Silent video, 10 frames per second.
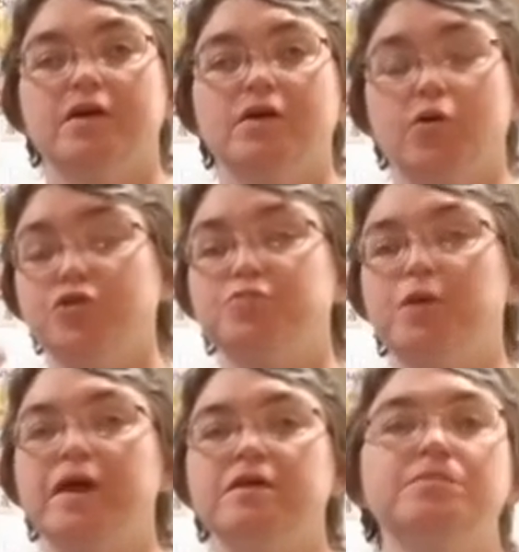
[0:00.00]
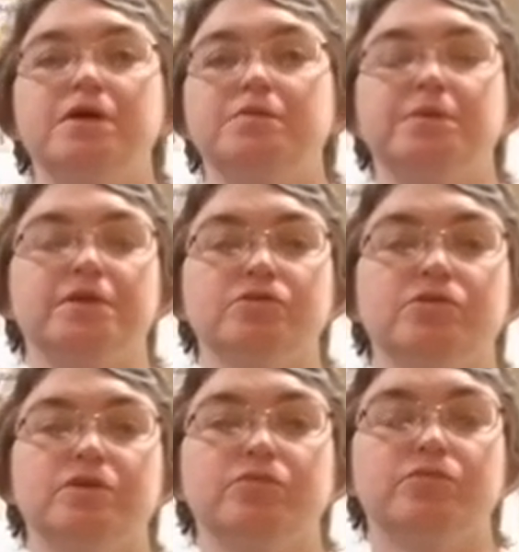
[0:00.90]
or spray them. It depends on
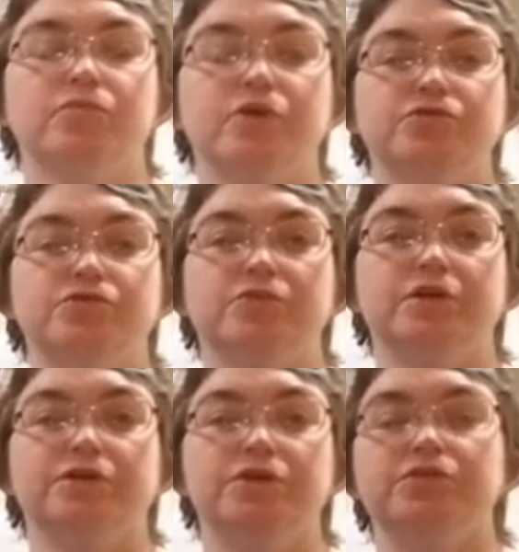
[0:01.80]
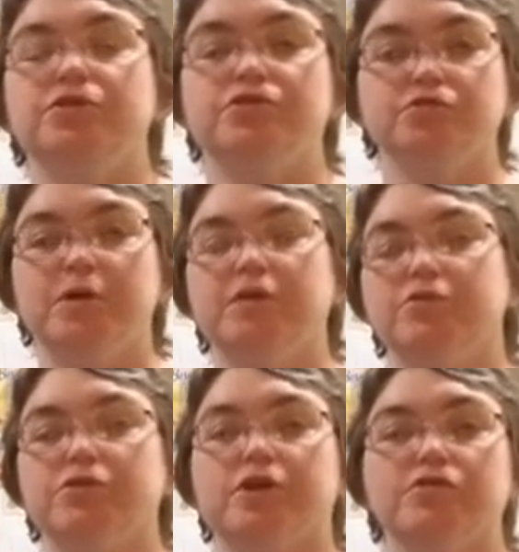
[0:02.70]
what you want to do. You can spray with
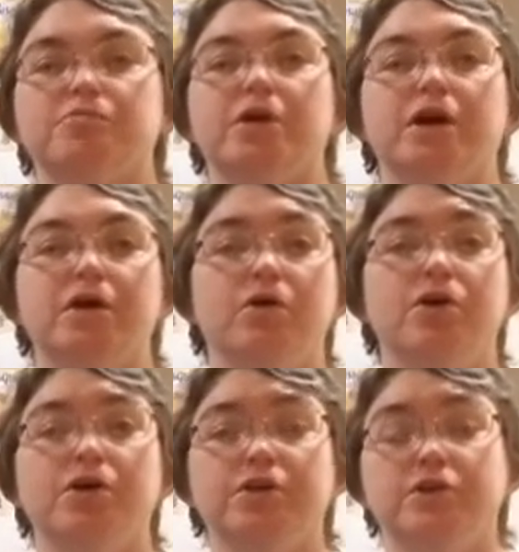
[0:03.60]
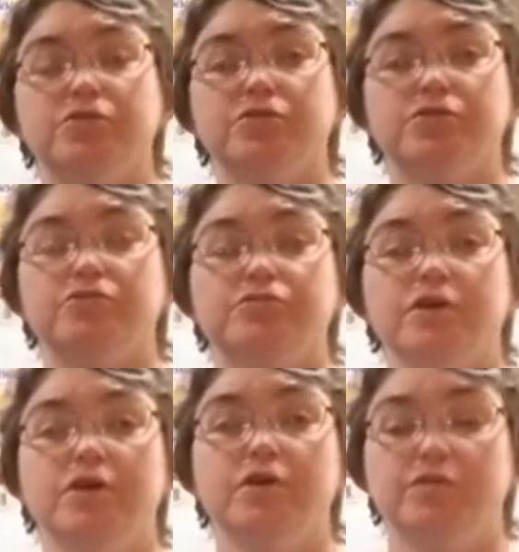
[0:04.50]
cookie spray, or you can
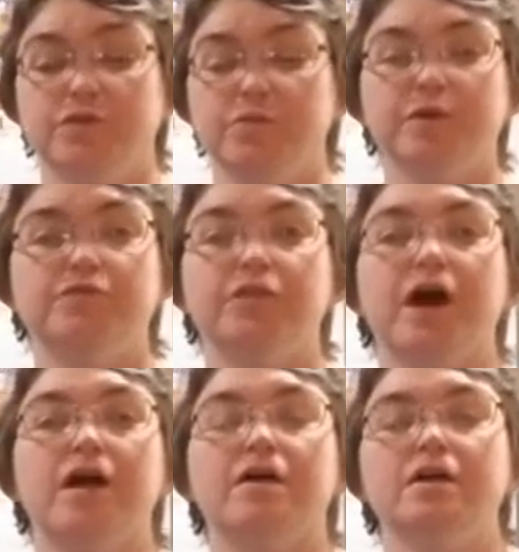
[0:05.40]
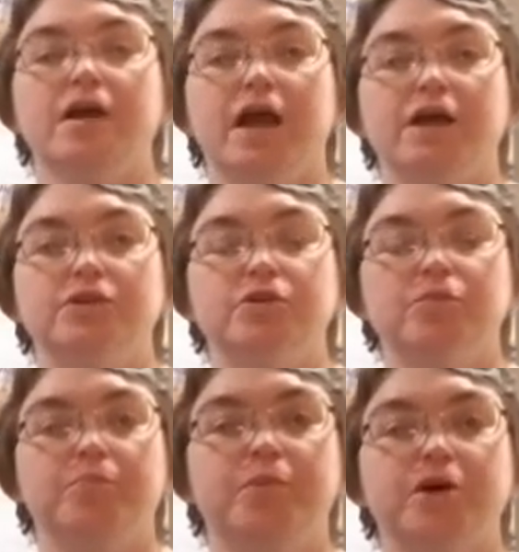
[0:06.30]
use a little bit of flour, and you'll
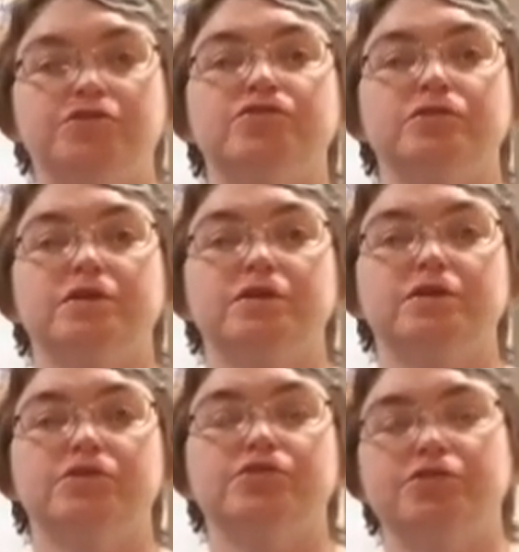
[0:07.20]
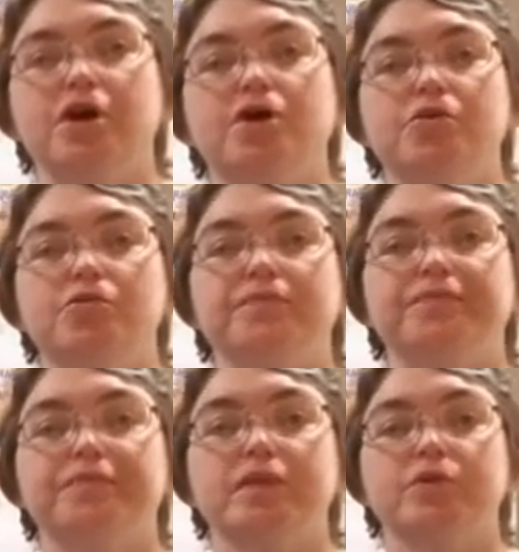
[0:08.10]
punch your dough
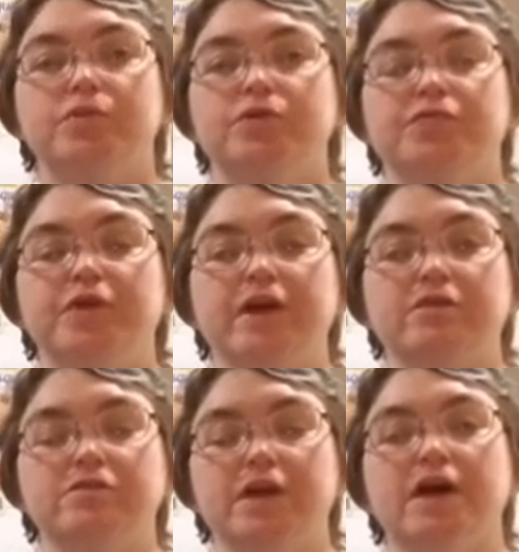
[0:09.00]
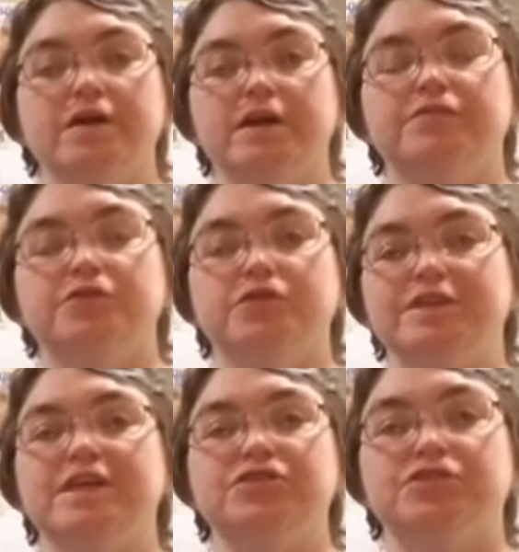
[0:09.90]
with your fingers. Now, if your
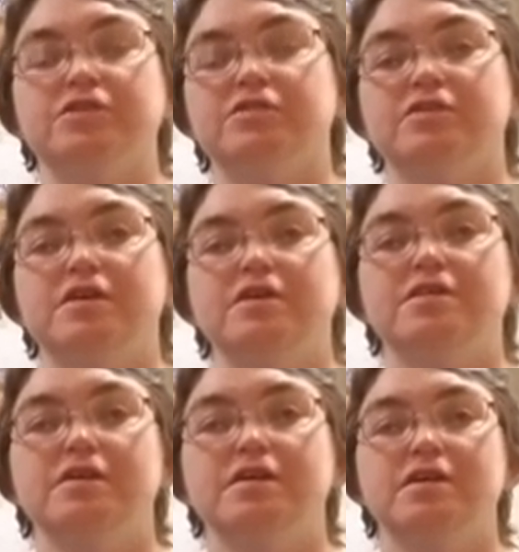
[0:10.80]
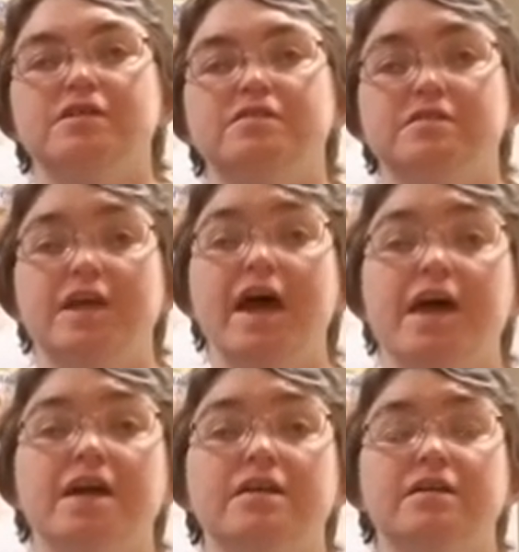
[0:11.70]
indentions stay